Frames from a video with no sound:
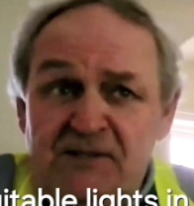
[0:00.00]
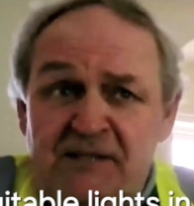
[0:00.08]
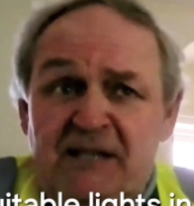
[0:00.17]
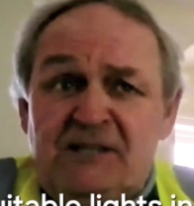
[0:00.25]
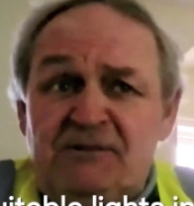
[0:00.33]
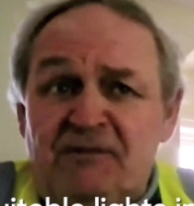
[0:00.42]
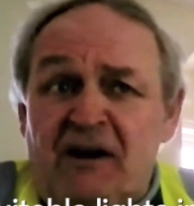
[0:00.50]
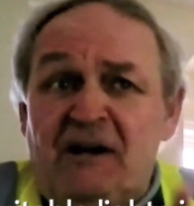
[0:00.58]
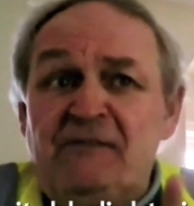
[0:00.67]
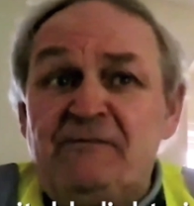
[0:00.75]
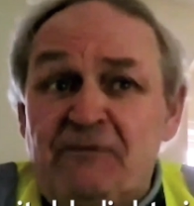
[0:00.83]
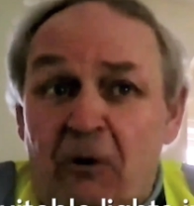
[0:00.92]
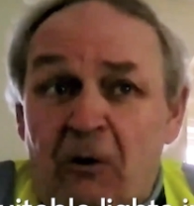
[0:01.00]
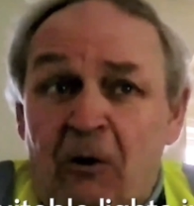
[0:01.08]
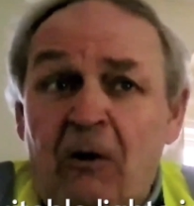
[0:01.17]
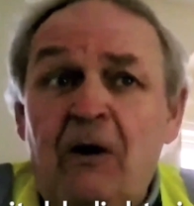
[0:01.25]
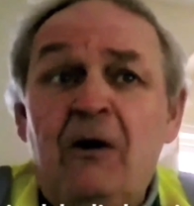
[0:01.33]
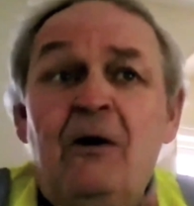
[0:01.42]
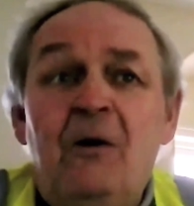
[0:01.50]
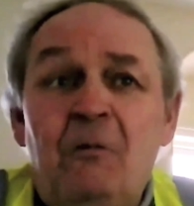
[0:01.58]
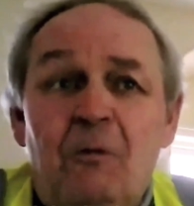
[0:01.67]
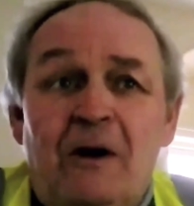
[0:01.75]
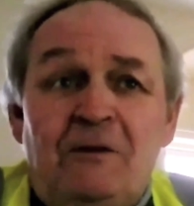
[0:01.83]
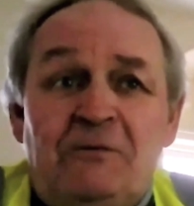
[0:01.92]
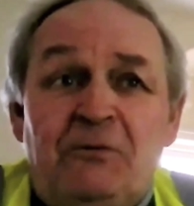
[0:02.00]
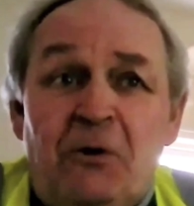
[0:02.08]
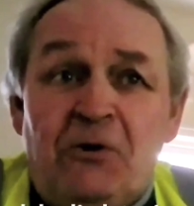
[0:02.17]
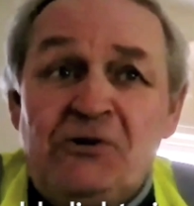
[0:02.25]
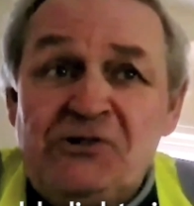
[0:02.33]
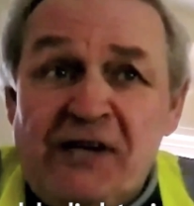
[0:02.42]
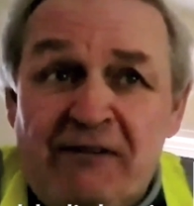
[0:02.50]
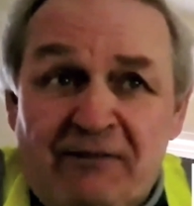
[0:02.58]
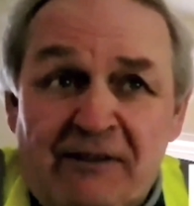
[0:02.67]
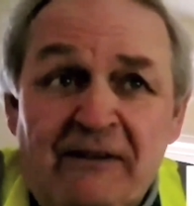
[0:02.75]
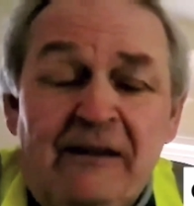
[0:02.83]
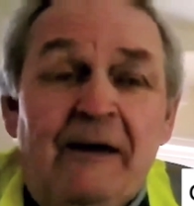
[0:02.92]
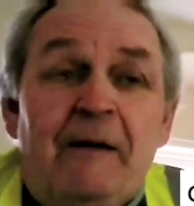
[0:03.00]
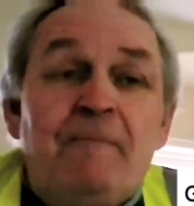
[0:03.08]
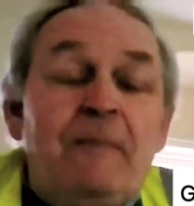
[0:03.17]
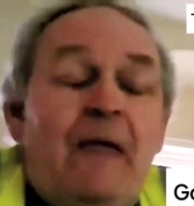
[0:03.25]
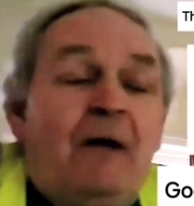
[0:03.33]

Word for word: 654 147,